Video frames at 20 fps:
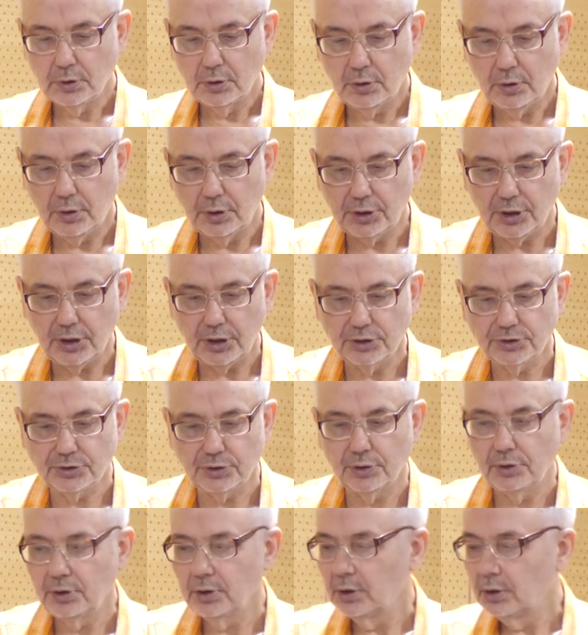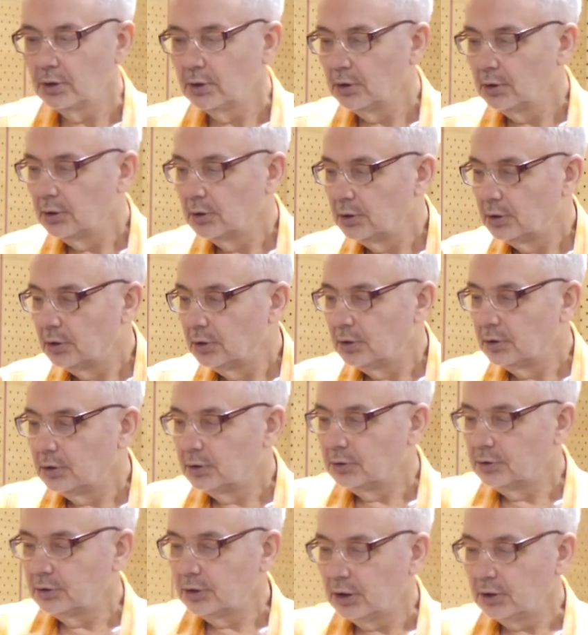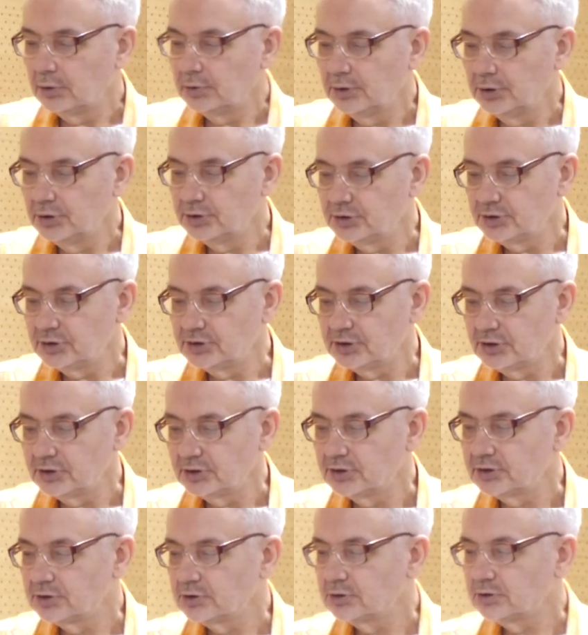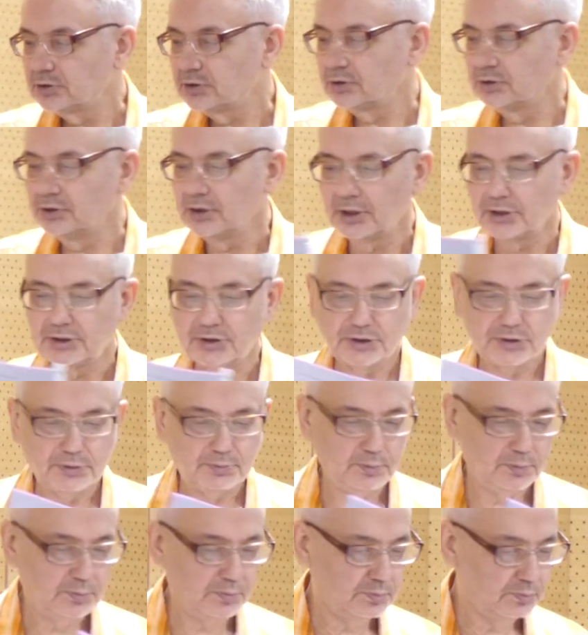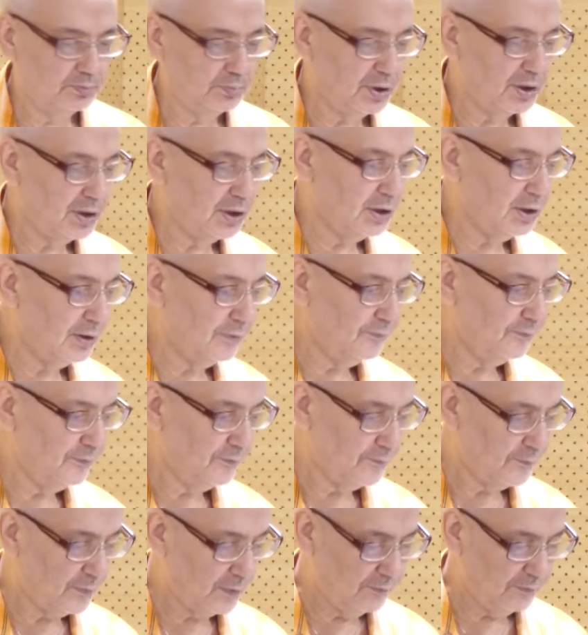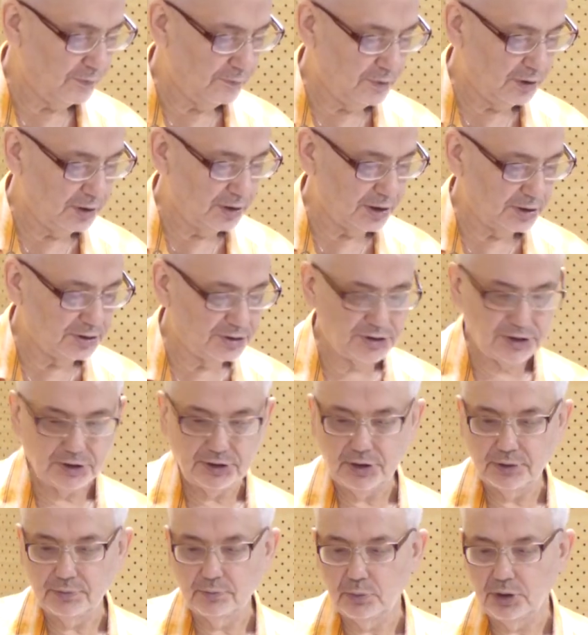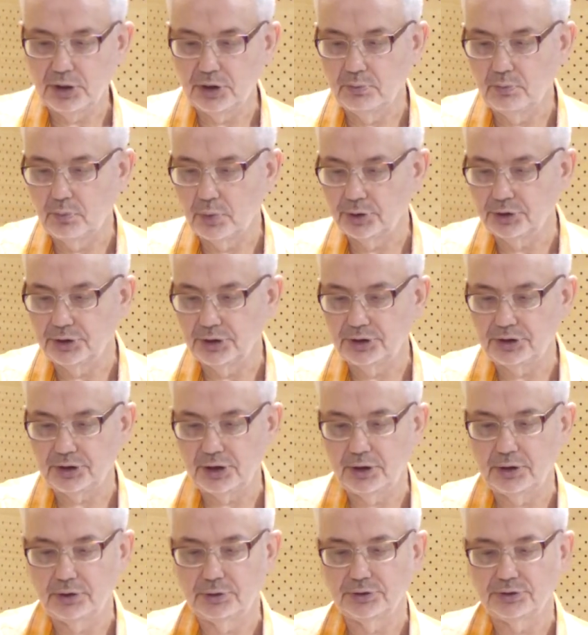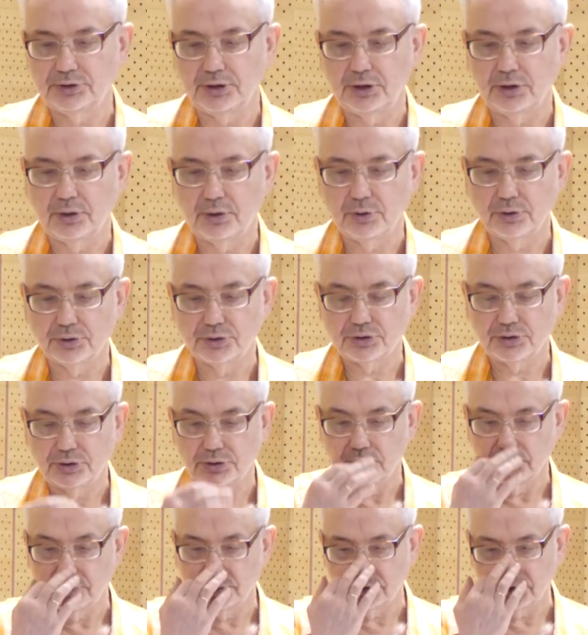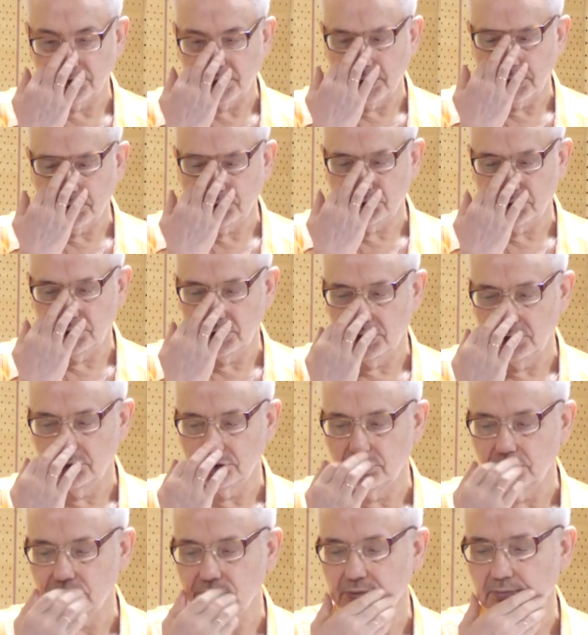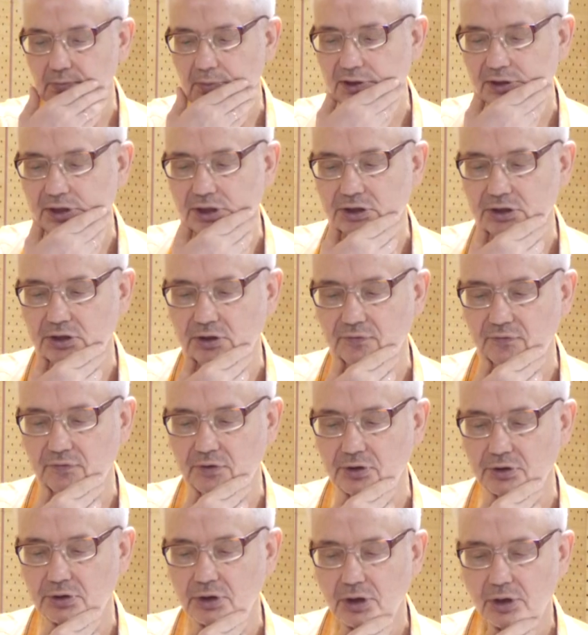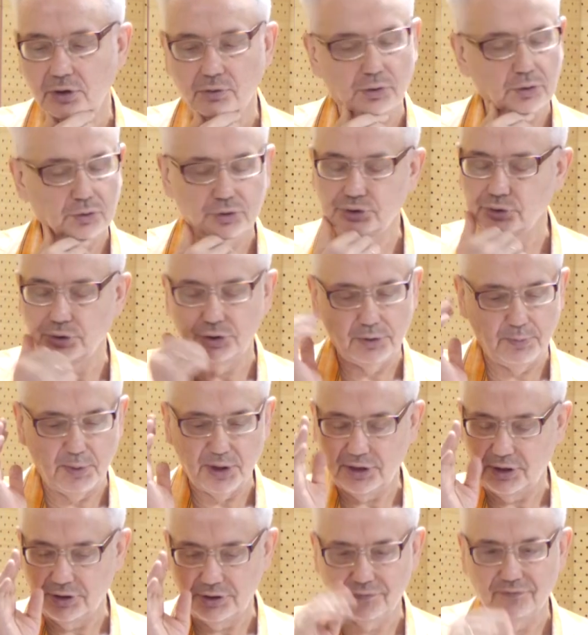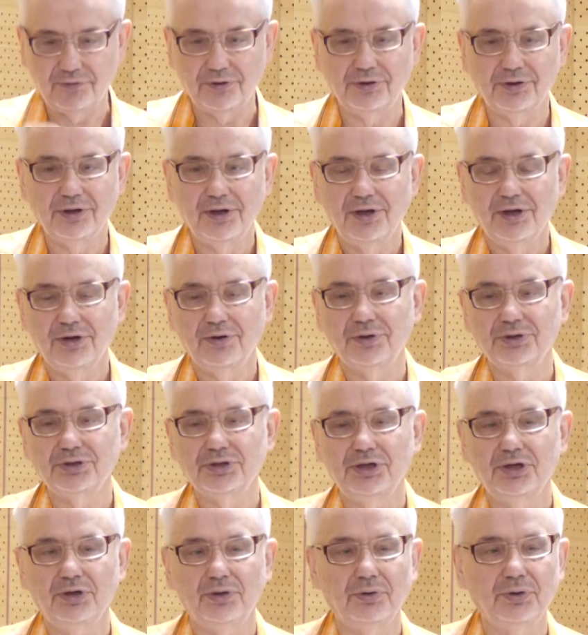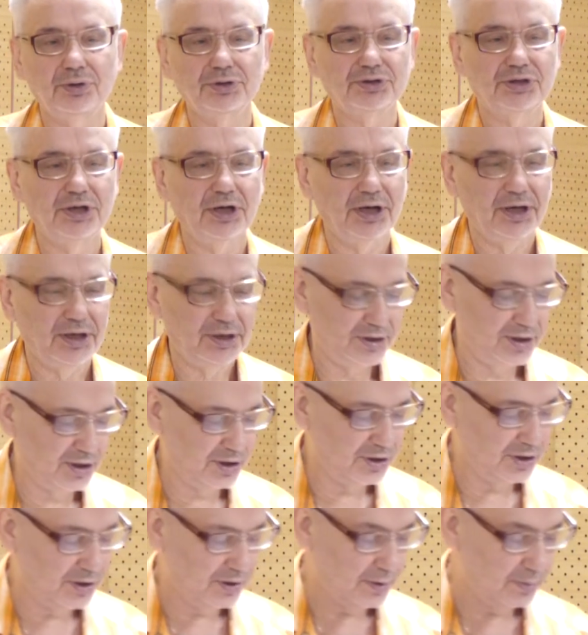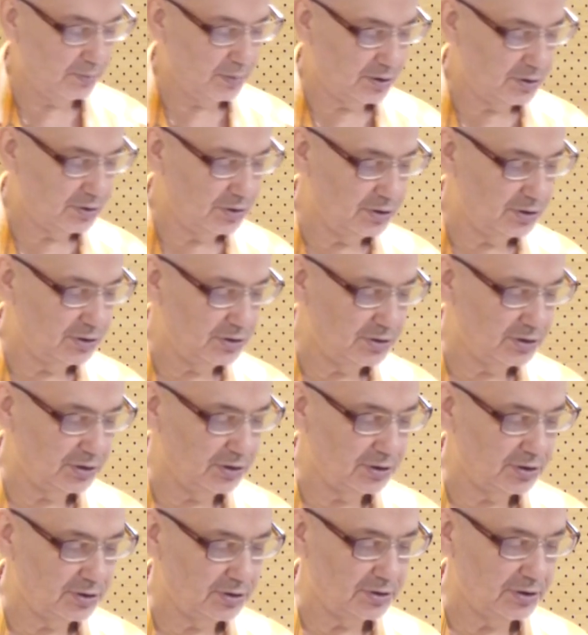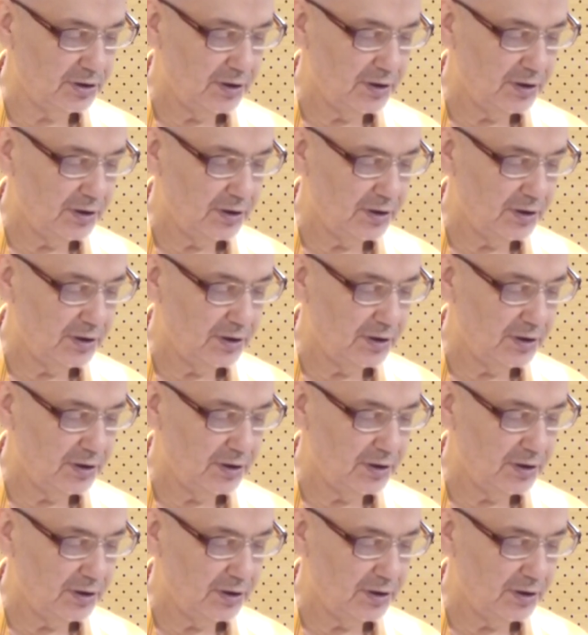Okay, so now in this next paragraph, we will consider in more detail the Earth's structure and Earth's magnetic field, magnetic field, Earth's hydrodynamic things.